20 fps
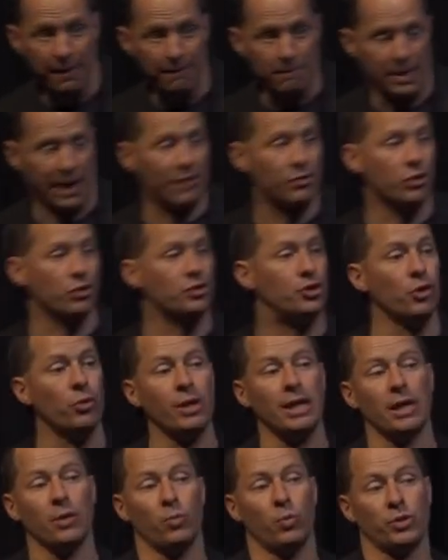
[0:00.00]
and they're
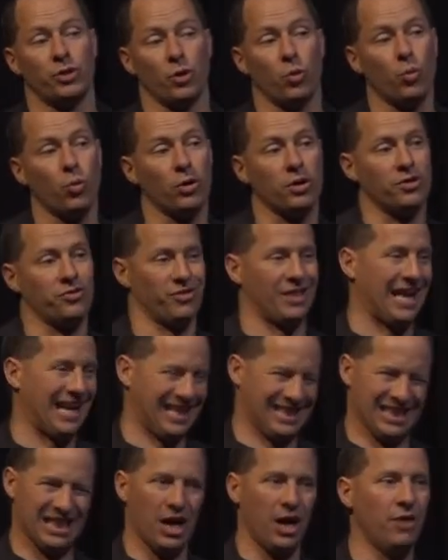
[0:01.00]
doing it with the words like
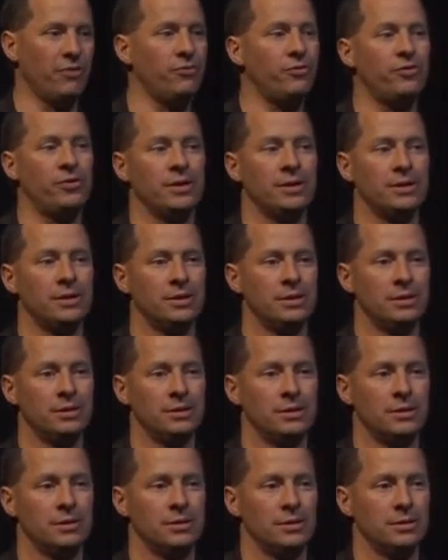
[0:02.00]
love,
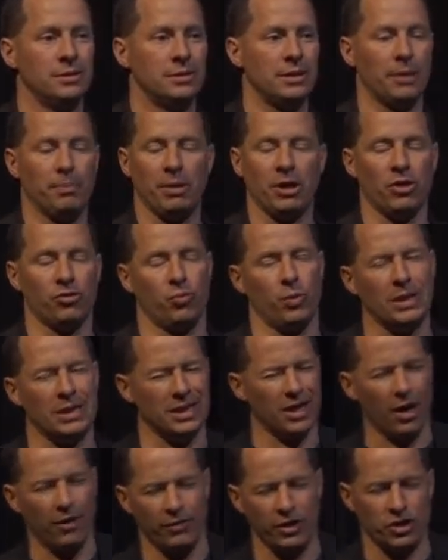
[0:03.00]
like because we
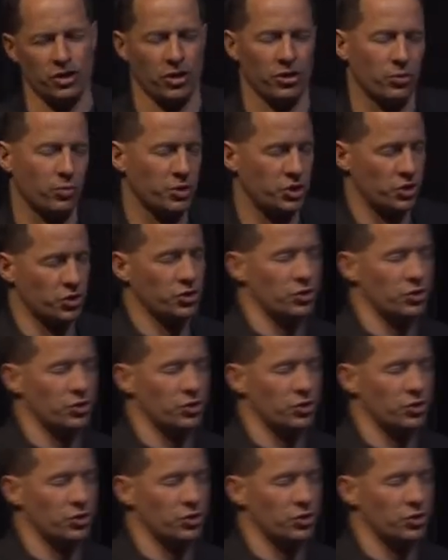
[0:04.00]
love each other, we should